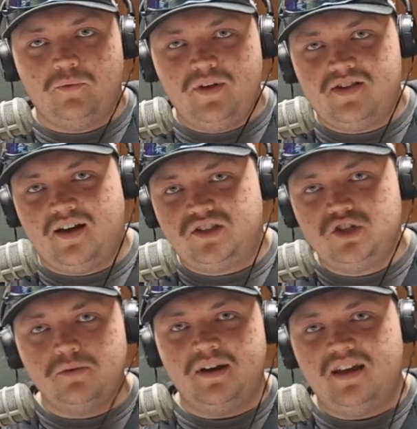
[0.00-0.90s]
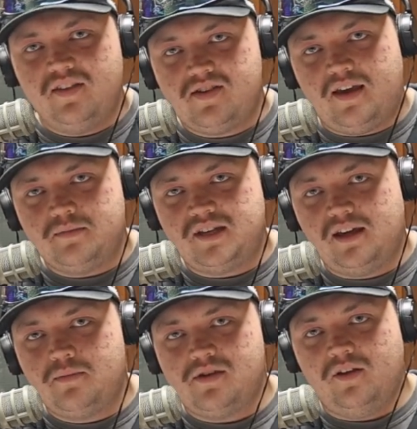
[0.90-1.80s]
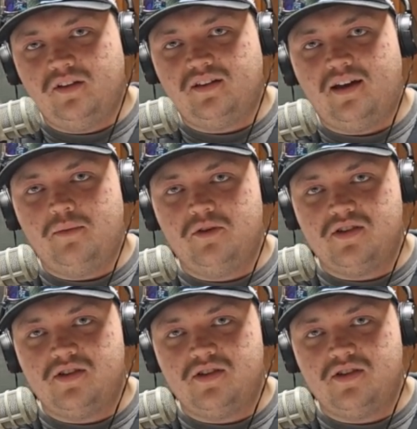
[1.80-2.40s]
we saw too many of the same teams all the time.